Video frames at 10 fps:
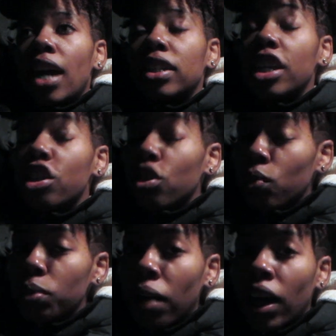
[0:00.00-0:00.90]
I didn't
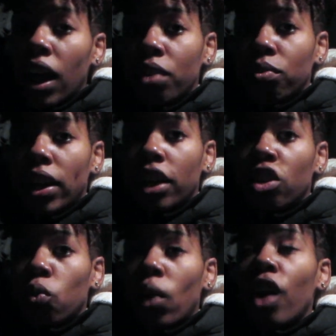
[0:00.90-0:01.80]
use my cotton right
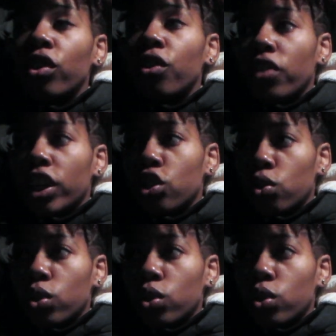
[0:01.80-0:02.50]
throughout the facial.